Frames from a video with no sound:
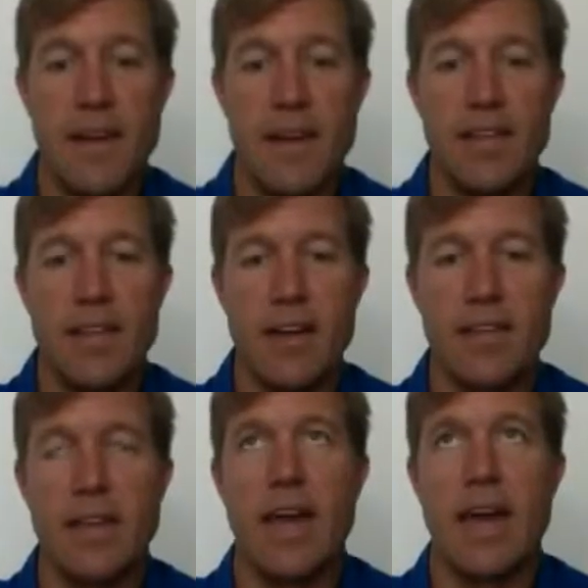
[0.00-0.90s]

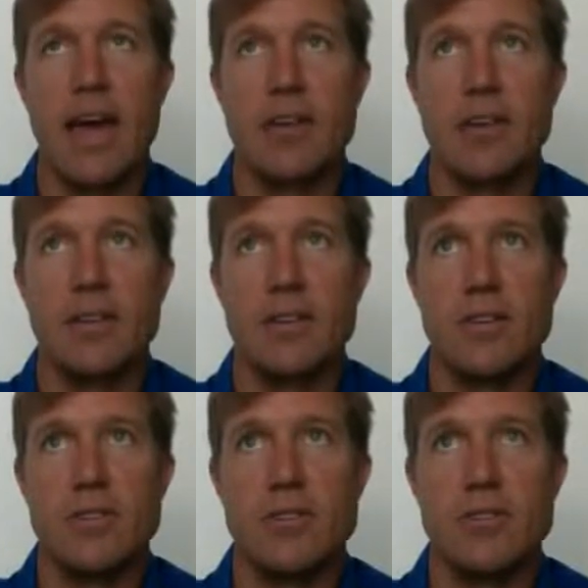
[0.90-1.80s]
they can. You
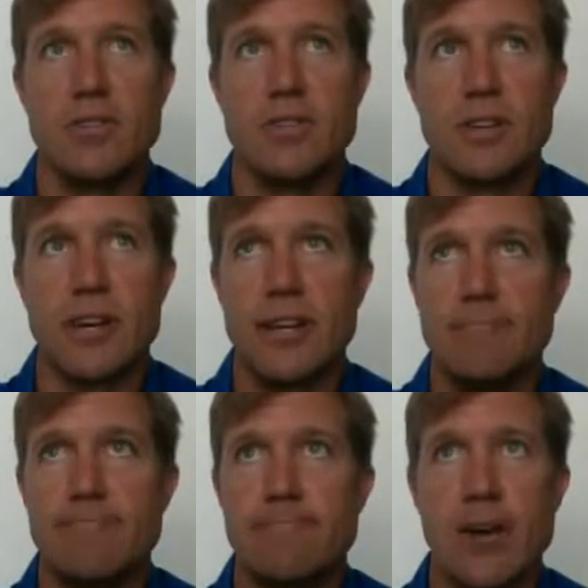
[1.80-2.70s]
can choose
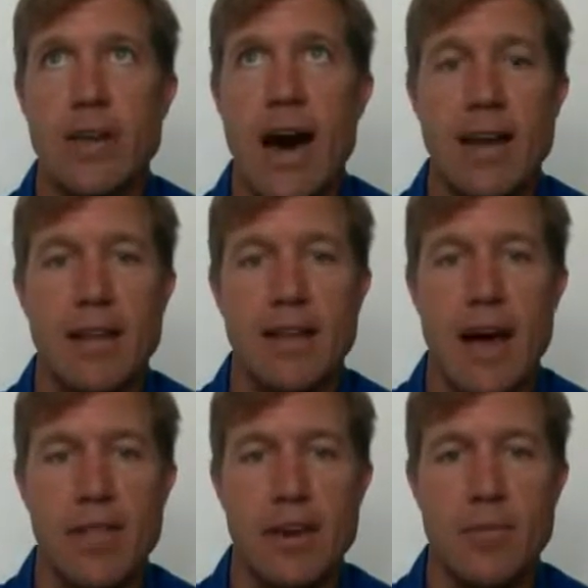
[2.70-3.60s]
to not
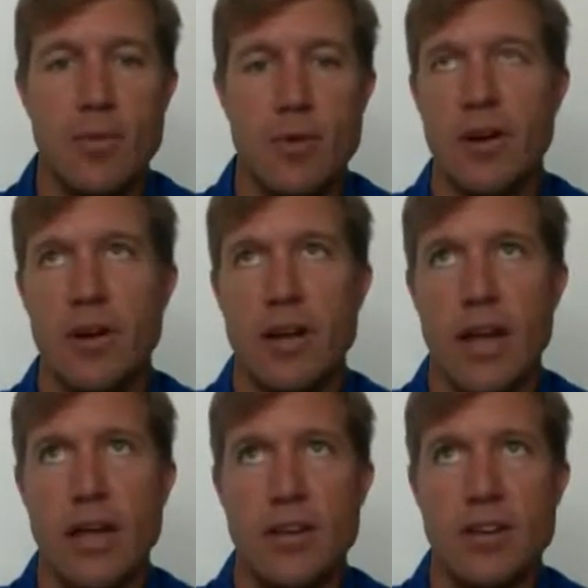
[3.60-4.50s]
allow them or
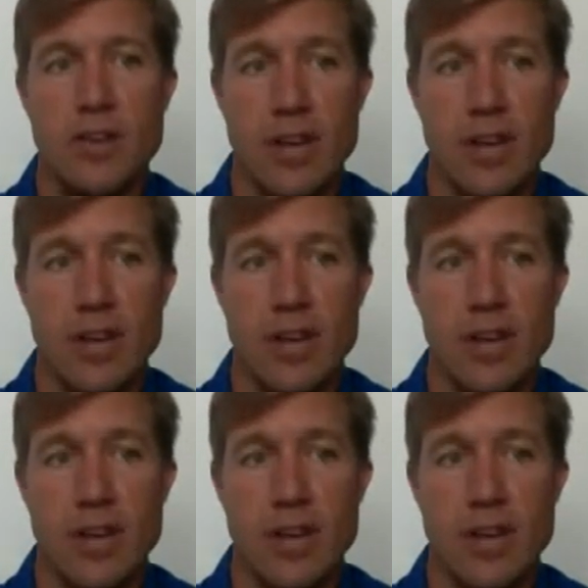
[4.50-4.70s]
yeah, you can